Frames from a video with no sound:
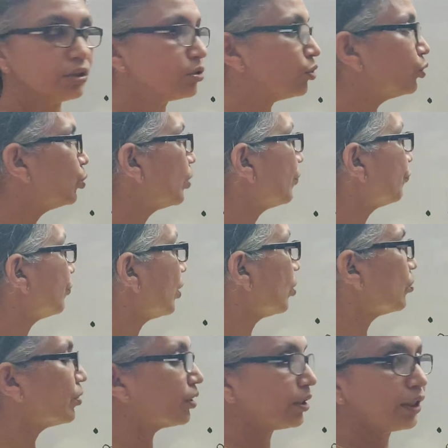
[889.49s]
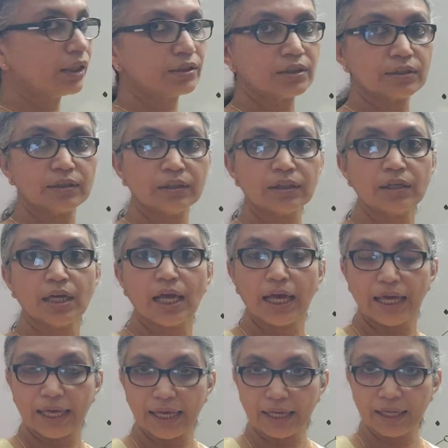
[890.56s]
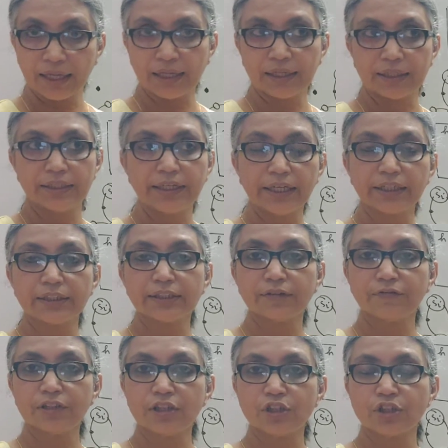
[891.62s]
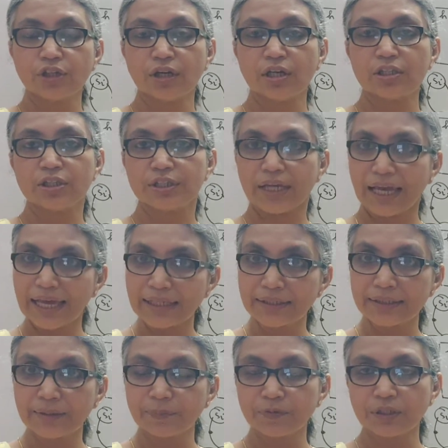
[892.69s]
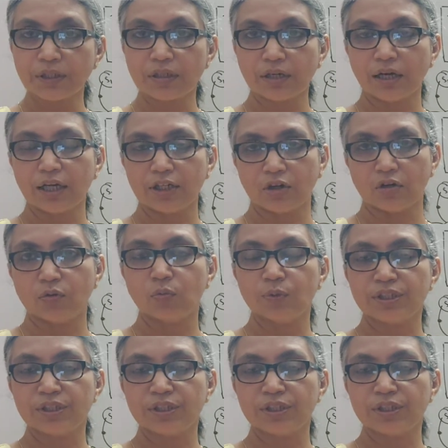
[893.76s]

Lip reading: So, you have now created a negatively charged acceptor ion,